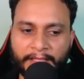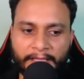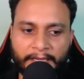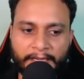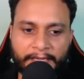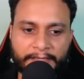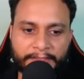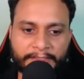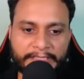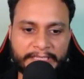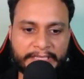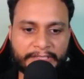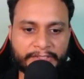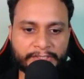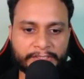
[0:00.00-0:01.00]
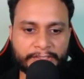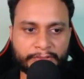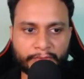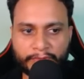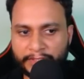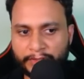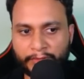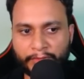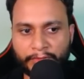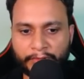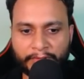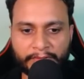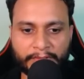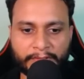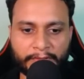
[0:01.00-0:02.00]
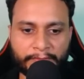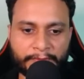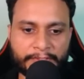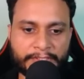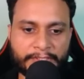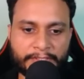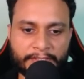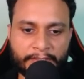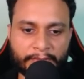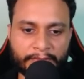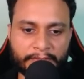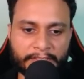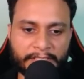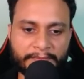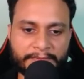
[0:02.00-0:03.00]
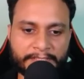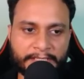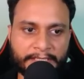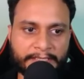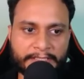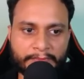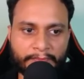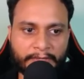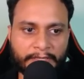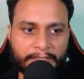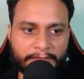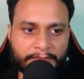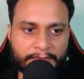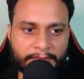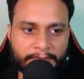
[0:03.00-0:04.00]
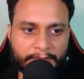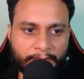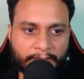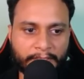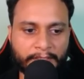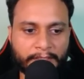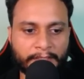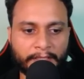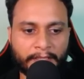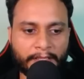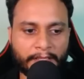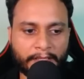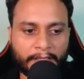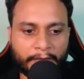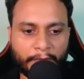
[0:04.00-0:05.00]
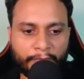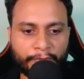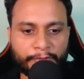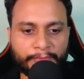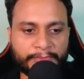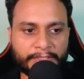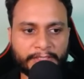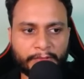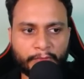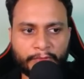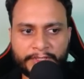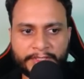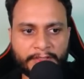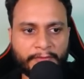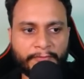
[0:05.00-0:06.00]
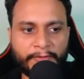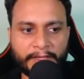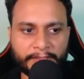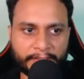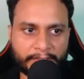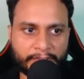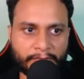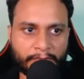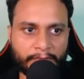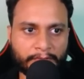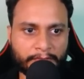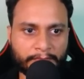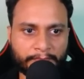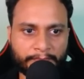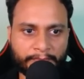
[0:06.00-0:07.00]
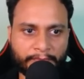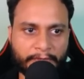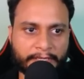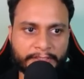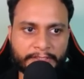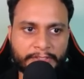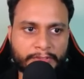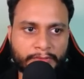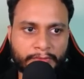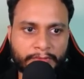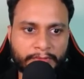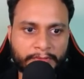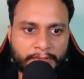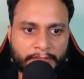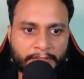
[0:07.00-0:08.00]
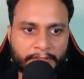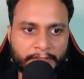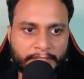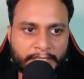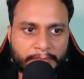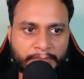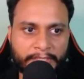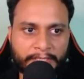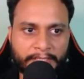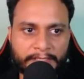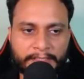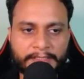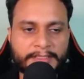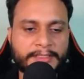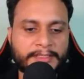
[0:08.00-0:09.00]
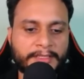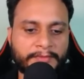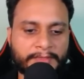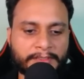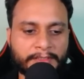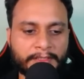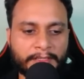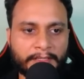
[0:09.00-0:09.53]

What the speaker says: Let the initial chosen node on the first tree on the left side is 1. Okay. Now from there, what is the farthest node? Farthest node can be taken as 7.